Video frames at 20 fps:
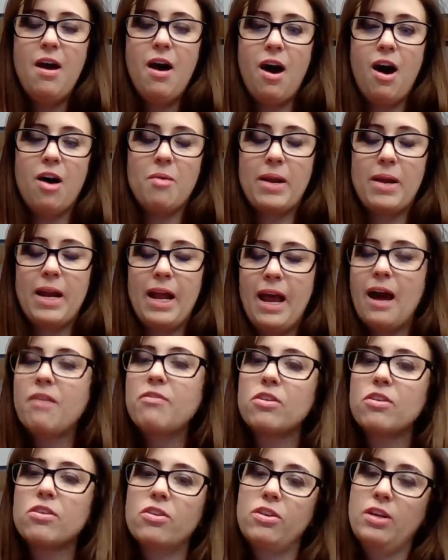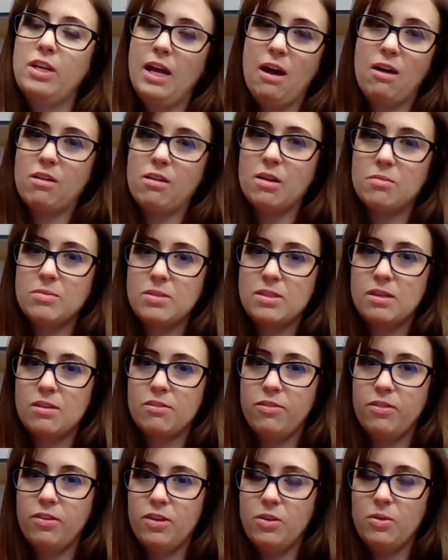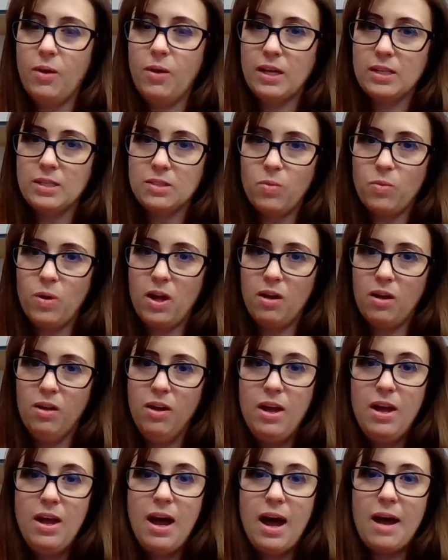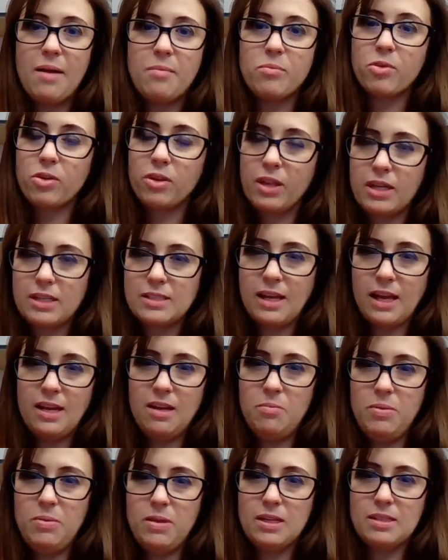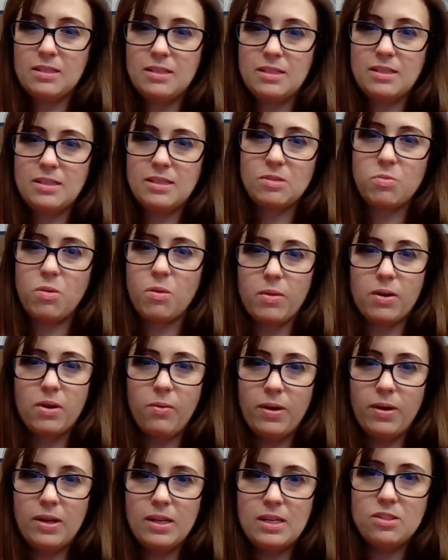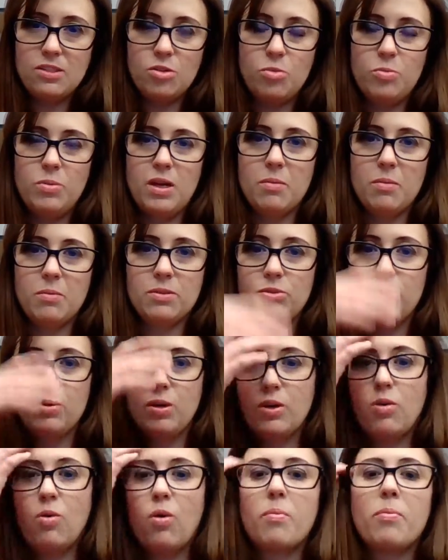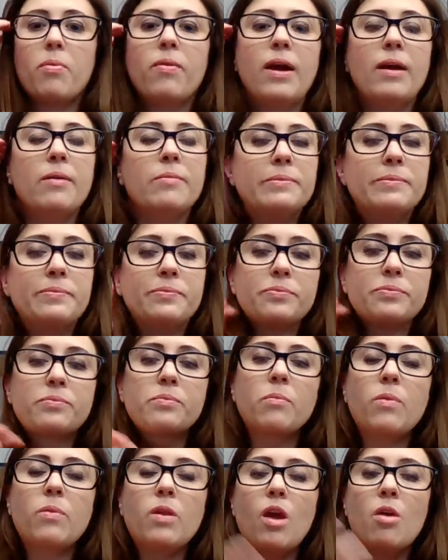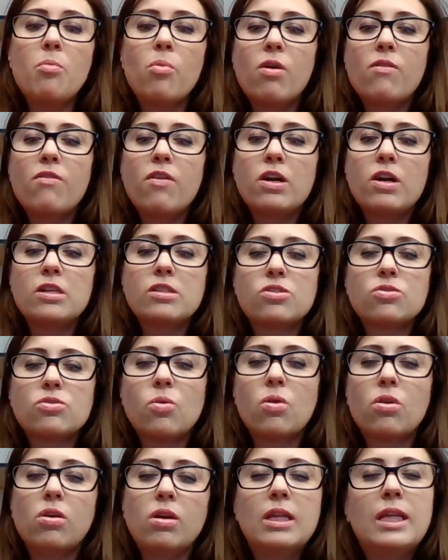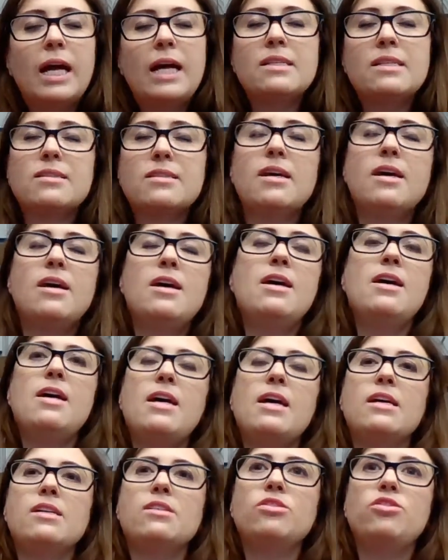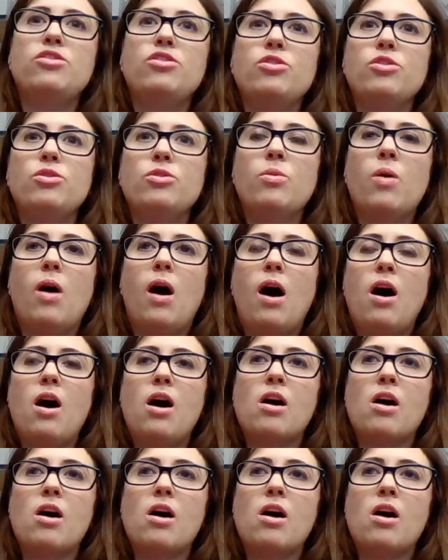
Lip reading: And I have your learning outcomes there for you as well. I'm really excited because this is where we're going to be able to incorporate more of our historical lens into